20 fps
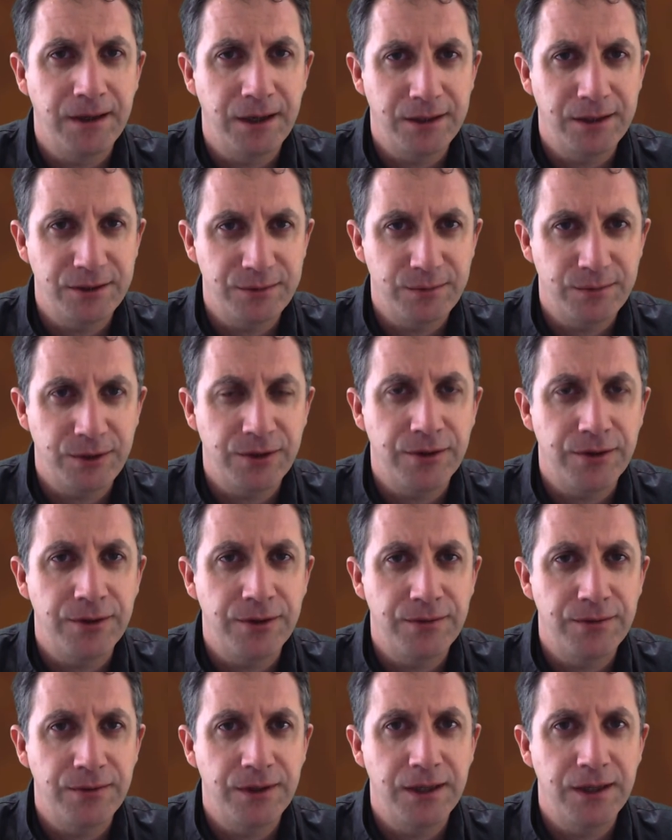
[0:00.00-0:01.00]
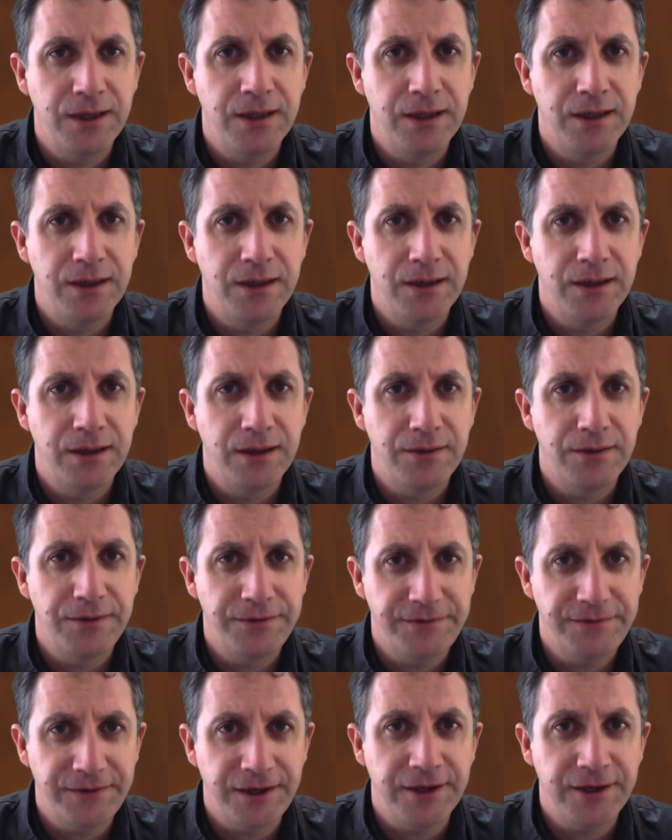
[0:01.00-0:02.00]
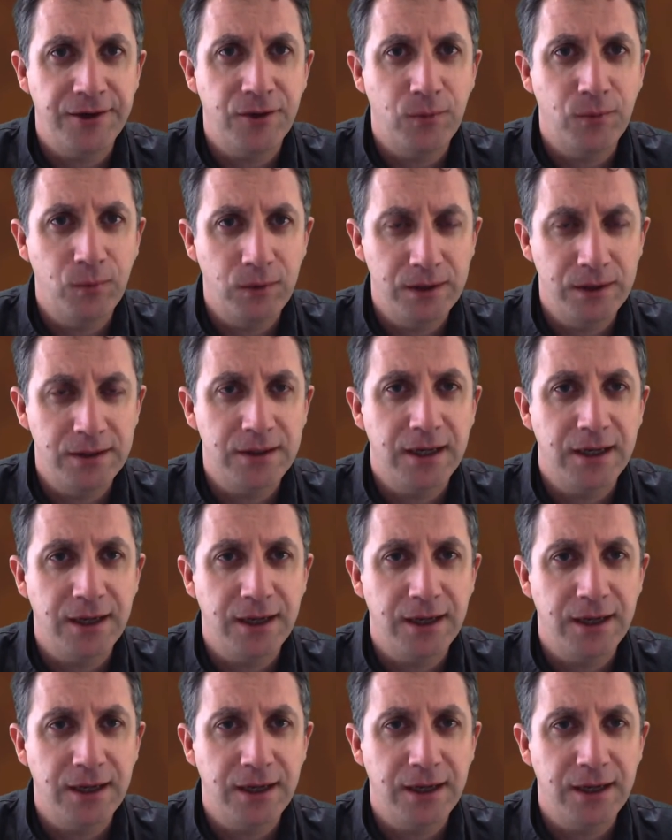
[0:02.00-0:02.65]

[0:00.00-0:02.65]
And tomorrow, the sun will